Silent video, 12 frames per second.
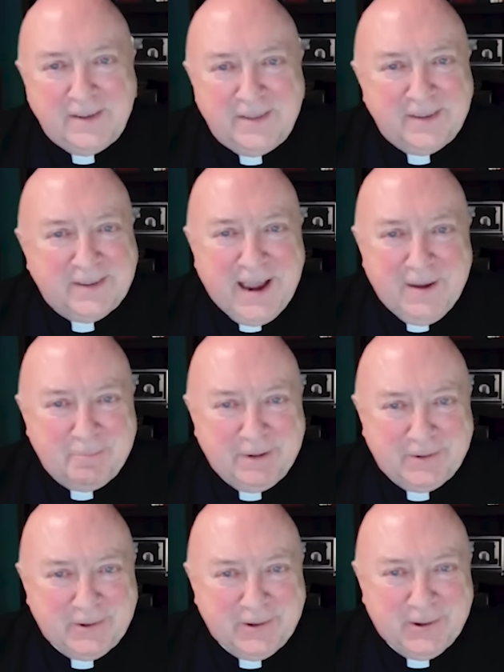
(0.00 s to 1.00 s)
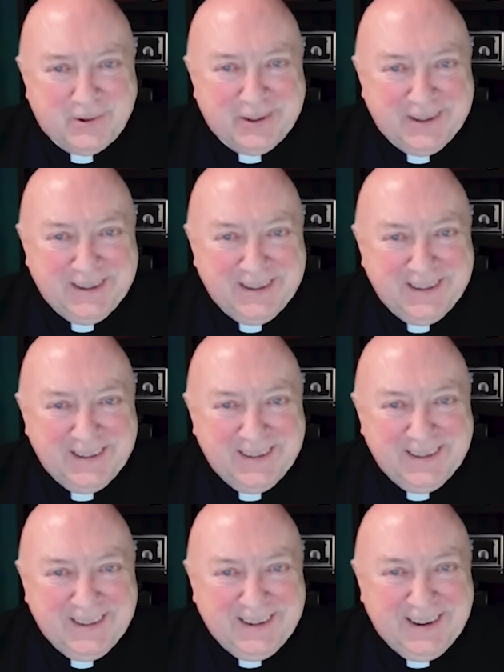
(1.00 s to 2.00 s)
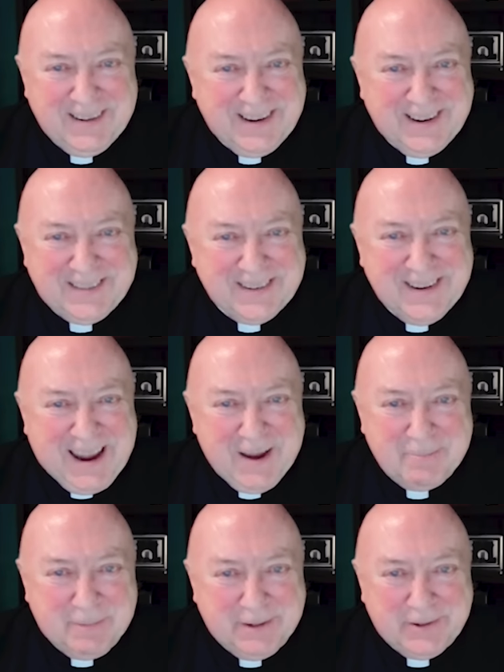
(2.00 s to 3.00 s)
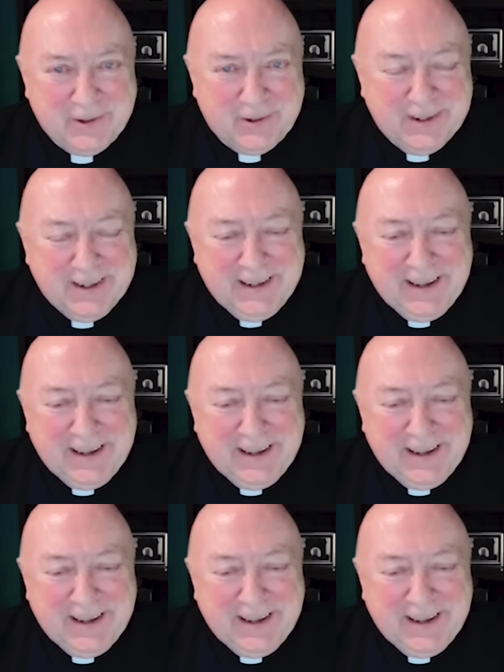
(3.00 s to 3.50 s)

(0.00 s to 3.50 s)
I said this can't be true. It, it, it can't be true.